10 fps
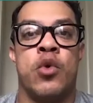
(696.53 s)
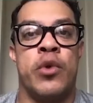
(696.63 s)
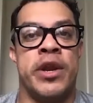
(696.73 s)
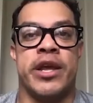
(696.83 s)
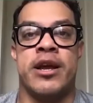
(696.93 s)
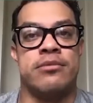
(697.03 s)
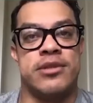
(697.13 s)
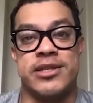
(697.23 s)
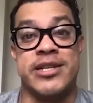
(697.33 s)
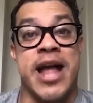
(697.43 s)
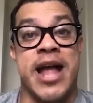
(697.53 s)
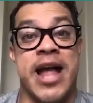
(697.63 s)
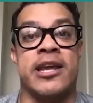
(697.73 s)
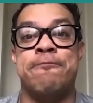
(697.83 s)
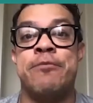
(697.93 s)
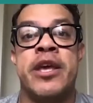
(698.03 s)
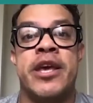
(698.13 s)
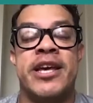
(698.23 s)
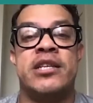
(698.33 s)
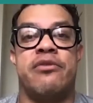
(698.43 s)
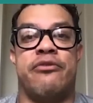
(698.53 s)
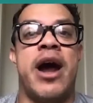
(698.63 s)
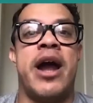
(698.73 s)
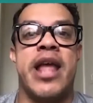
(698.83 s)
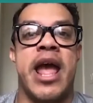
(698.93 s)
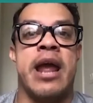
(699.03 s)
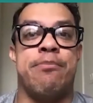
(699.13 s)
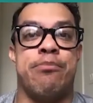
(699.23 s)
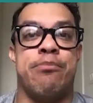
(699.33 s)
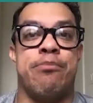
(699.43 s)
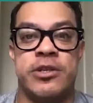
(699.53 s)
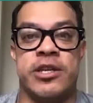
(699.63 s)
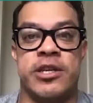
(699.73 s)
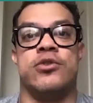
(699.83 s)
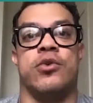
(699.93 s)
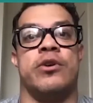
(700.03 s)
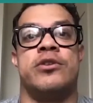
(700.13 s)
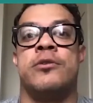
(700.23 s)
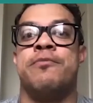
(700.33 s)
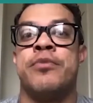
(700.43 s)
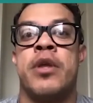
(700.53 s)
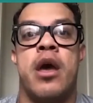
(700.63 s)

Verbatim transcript: when it comes to snacking is find a protein source.